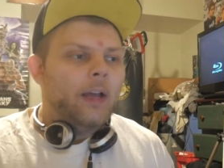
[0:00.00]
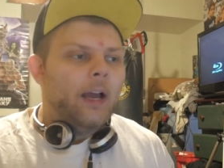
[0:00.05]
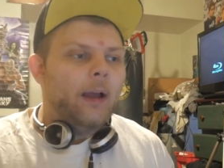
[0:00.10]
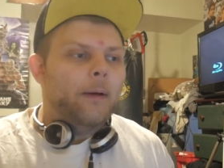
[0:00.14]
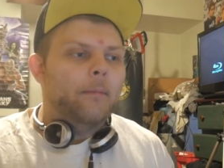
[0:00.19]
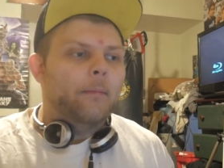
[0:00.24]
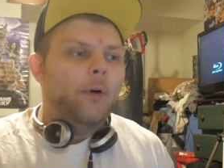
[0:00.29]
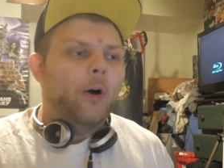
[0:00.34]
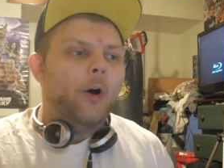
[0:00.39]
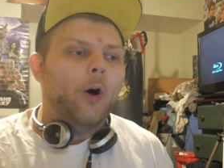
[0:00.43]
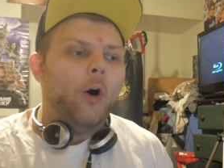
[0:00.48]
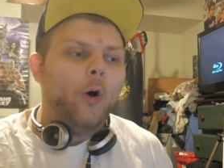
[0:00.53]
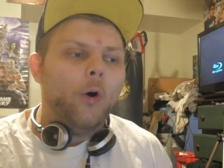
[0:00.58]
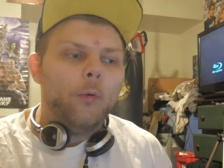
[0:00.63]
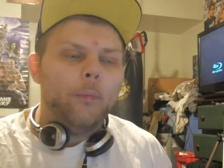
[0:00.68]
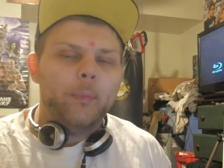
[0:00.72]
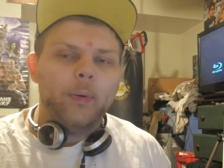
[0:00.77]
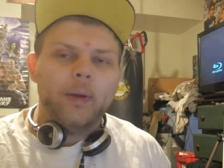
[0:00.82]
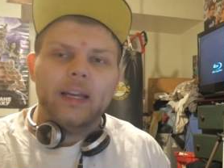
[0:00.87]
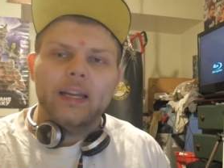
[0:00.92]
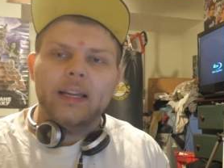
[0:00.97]
I'm
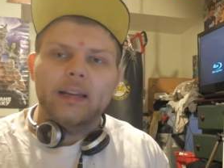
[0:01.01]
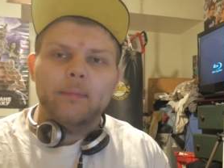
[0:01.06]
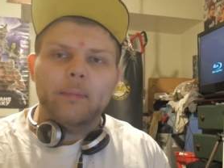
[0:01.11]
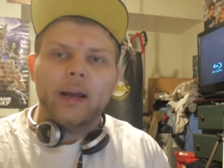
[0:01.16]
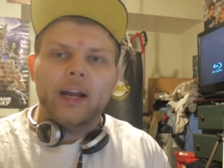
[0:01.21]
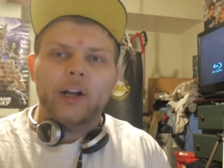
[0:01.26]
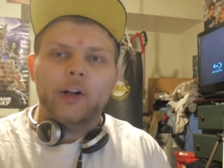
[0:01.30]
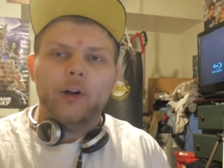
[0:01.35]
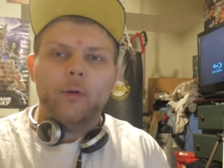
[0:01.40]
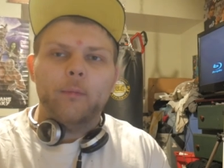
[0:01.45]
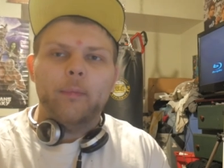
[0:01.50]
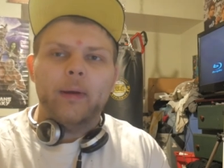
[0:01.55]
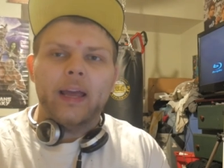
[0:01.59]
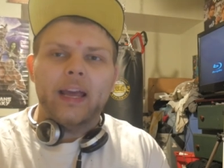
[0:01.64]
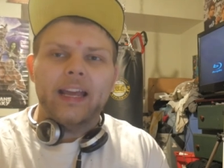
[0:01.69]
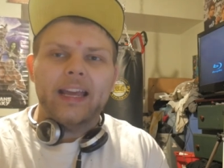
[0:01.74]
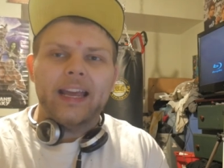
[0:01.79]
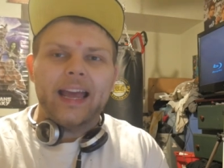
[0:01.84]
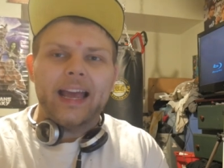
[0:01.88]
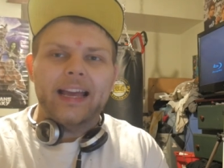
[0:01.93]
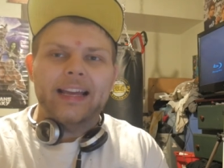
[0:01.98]
hoping Michael
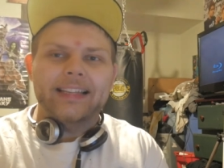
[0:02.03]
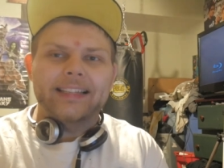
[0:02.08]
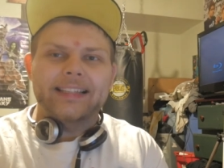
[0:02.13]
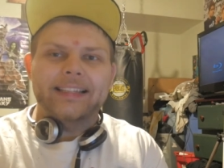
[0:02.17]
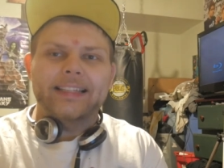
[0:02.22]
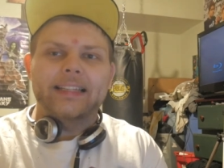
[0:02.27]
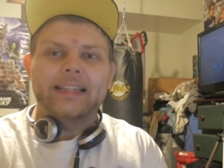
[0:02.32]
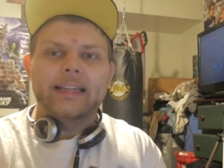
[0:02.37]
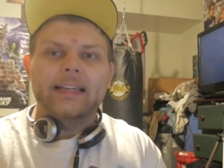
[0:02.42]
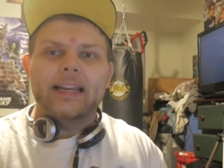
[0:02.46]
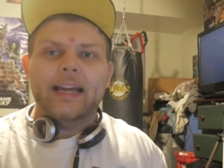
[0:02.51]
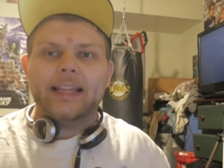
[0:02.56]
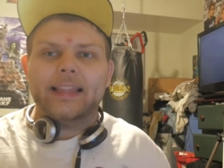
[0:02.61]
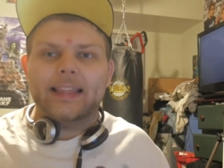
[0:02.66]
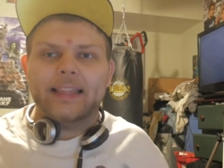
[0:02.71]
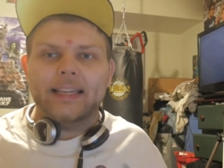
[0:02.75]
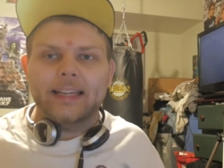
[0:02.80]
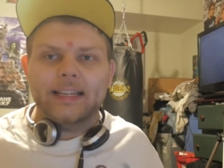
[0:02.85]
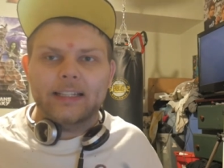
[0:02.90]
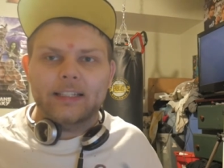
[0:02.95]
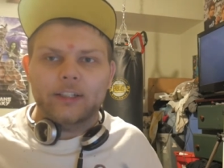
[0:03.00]
Bay has
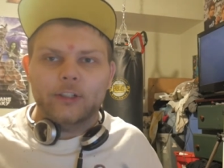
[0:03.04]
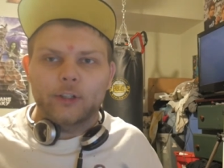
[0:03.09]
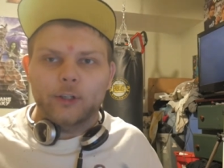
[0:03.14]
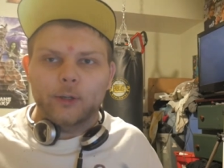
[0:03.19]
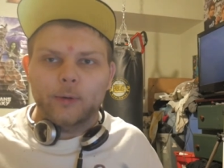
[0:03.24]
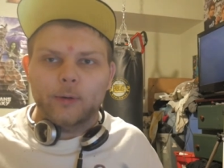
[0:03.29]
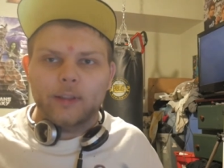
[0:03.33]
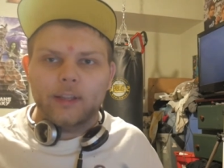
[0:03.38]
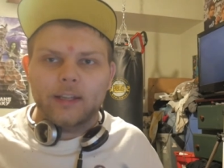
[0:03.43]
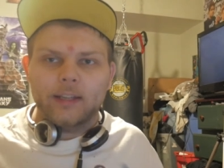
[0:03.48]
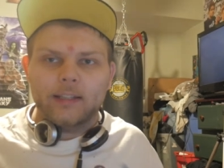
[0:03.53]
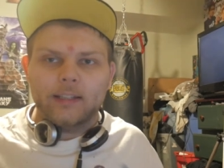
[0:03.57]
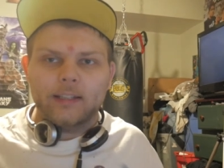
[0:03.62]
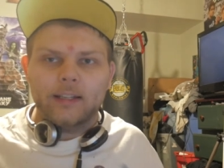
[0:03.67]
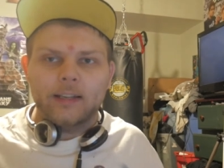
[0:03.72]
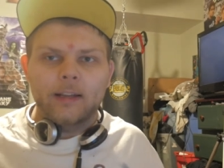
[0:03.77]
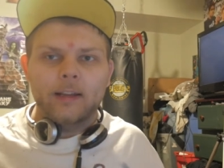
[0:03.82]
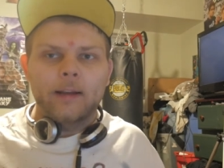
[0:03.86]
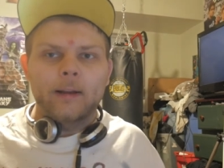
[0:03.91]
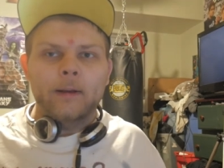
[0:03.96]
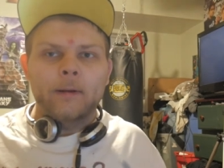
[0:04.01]
nothing to do with it
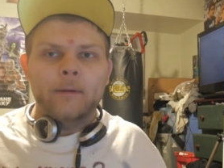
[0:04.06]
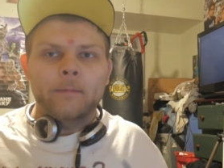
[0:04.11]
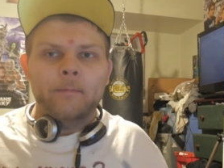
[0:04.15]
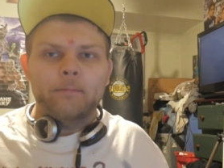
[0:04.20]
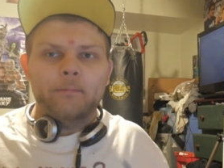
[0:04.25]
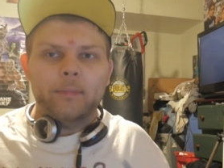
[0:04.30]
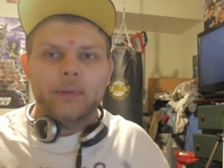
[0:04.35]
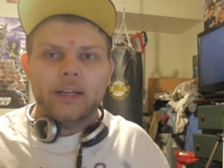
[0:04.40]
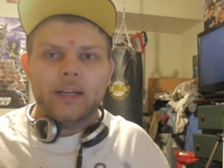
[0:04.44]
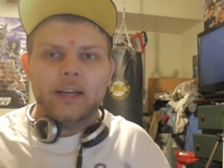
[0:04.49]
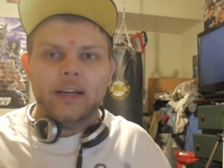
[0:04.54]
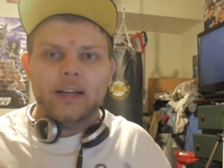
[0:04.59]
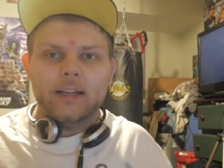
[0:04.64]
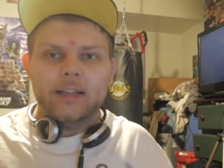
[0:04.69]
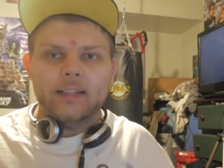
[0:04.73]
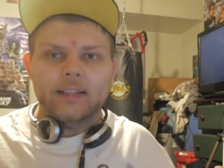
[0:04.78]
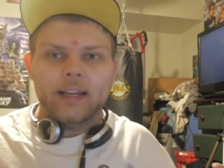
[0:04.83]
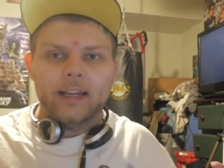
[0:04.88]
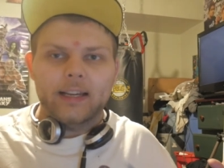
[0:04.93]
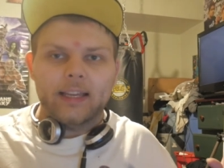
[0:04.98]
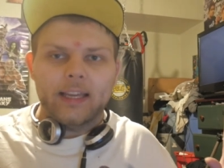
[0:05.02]

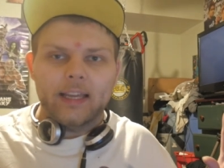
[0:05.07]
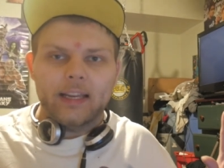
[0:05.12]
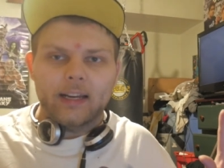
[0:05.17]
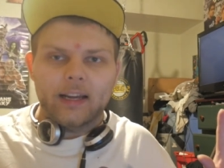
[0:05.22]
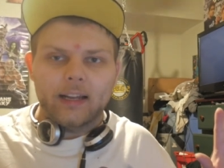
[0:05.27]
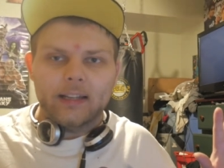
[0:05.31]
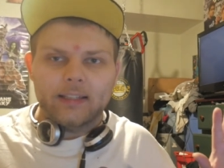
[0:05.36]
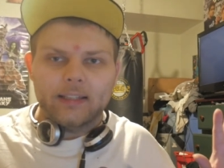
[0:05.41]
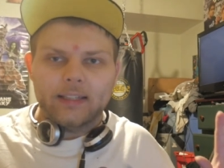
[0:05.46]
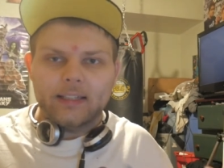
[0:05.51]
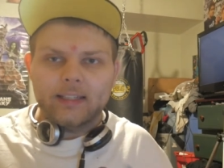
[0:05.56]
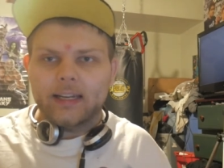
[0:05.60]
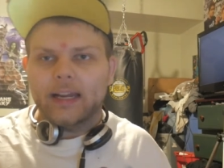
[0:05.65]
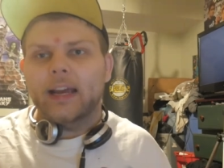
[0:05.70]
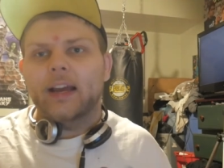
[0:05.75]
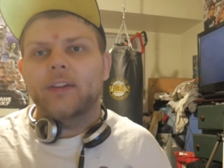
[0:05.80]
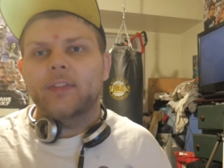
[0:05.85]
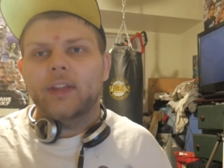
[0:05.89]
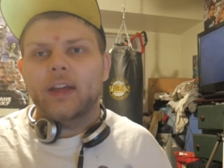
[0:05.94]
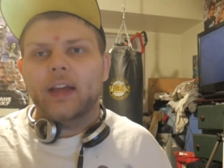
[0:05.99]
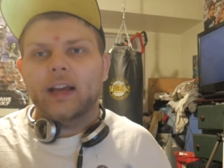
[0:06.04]
because I cannot
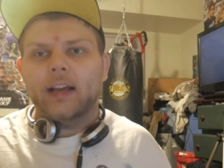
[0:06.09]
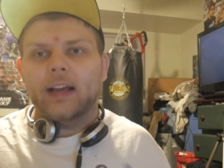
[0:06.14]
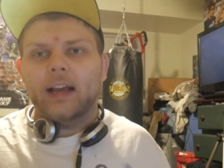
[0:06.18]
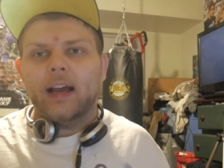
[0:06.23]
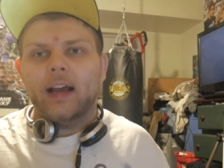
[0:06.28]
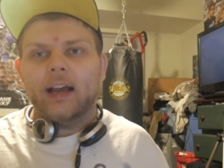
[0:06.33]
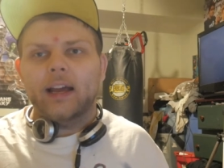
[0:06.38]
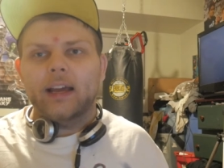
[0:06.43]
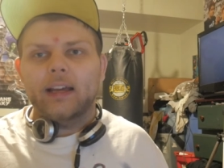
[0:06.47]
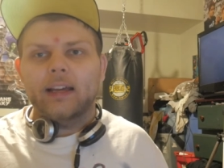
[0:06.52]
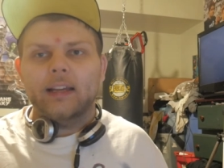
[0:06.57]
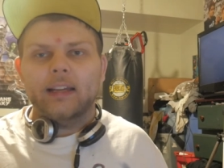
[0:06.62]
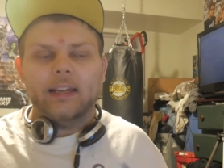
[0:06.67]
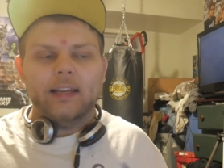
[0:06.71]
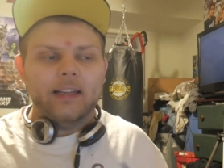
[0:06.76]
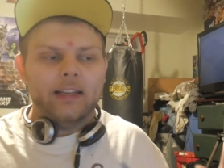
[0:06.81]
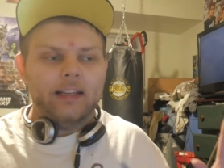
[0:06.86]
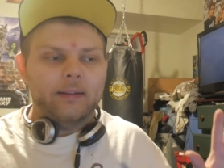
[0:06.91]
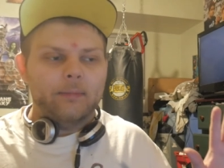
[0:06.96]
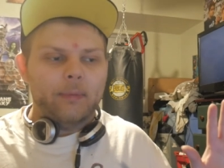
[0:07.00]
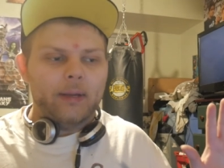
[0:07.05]
stand that guy.
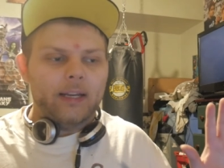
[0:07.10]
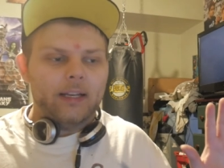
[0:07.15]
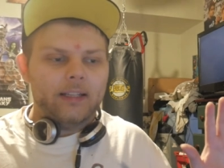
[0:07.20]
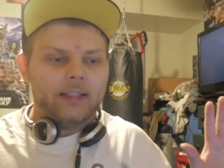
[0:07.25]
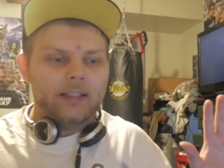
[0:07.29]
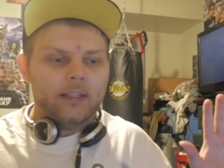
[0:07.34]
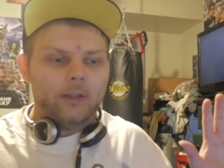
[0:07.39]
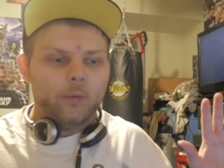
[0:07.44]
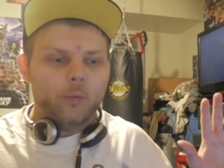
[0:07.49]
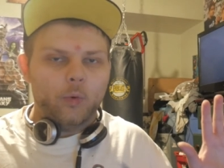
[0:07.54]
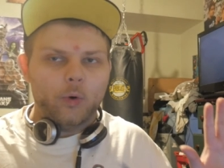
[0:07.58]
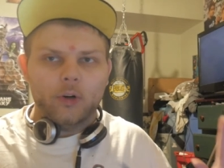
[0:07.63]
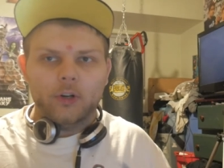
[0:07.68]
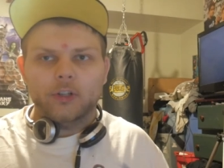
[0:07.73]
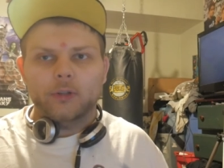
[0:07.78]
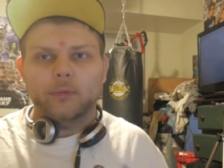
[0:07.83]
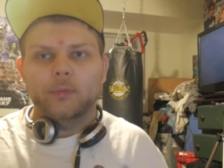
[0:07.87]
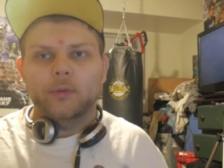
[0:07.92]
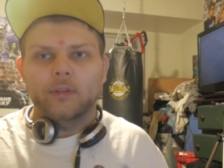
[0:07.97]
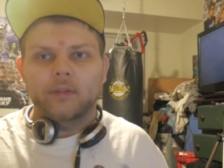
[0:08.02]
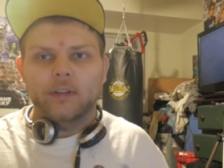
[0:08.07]
He makes the
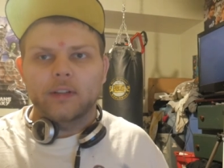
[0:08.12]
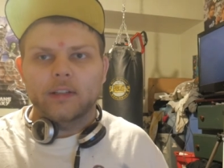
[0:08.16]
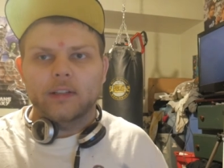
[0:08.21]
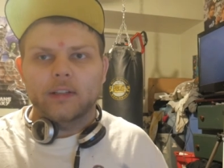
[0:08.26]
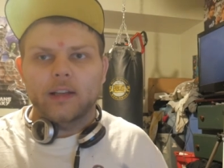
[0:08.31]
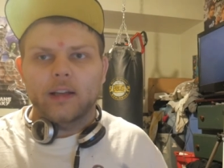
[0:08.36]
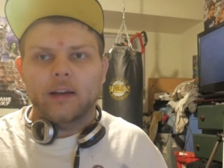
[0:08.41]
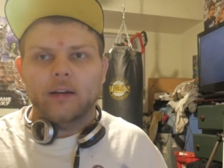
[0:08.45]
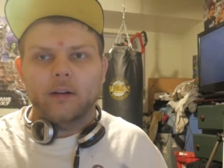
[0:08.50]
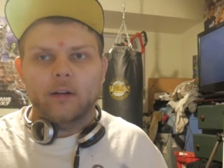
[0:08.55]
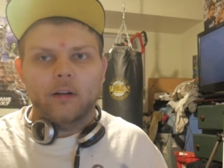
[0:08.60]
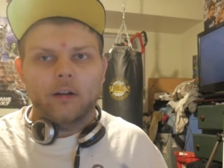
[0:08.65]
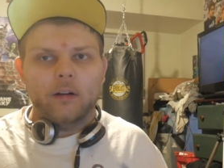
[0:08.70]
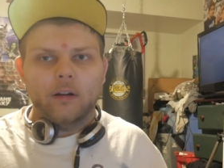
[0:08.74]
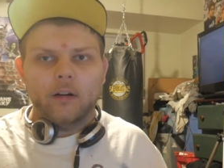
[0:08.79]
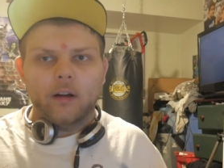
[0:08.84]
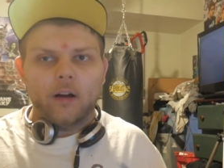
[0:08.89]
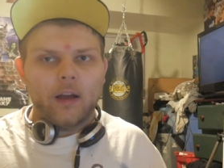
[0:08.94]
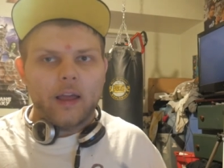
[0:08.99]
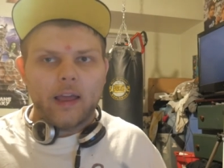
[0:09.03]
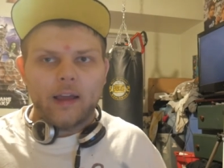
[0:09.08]
worst movies
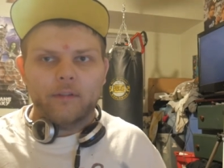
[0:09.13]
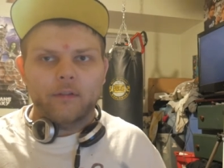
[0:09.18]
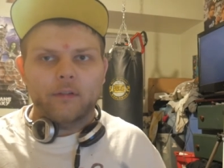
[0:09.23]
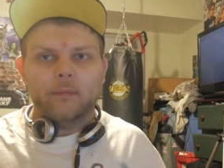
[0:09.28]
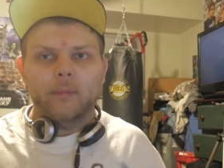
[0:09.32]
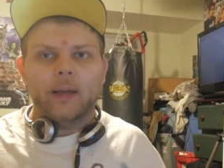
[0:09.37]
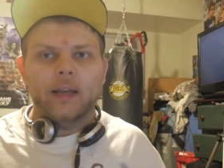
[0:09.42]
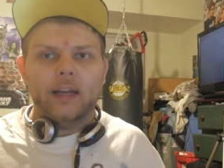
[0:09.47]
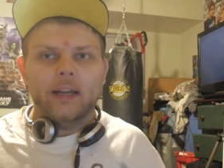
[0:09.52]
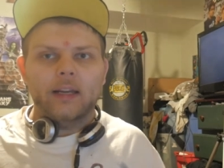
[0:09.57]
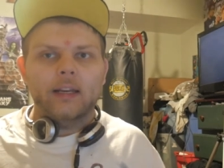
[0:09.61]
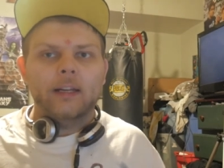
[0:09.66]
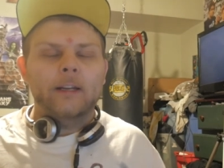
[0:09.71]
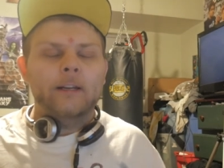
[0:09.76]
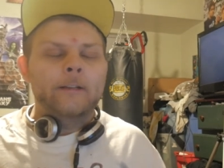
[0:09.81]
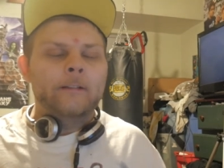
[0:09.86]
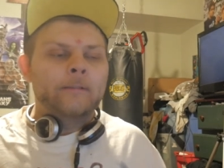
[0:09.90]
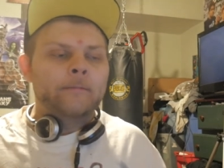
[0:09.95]
ever made.